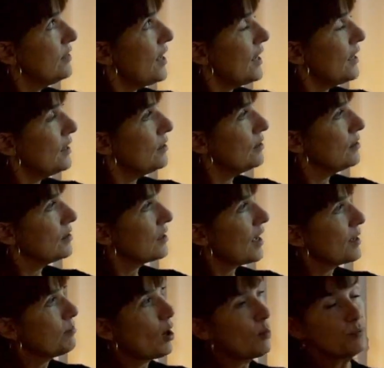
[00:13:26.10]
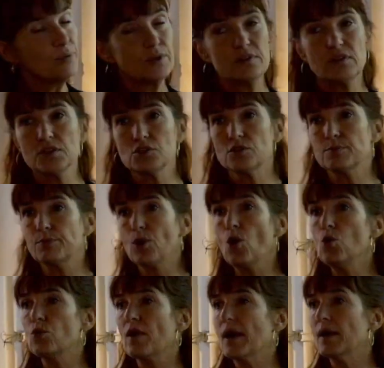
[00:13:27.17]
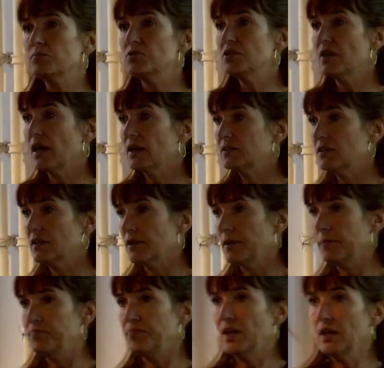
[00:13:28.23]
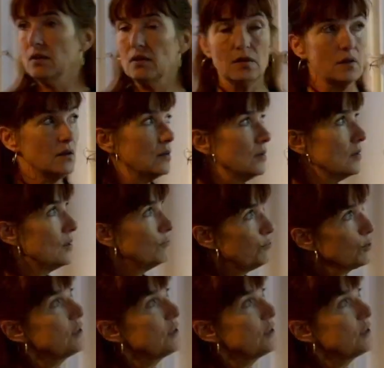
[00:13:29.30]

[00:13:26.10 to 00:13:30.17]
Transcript: they came up with these programs that for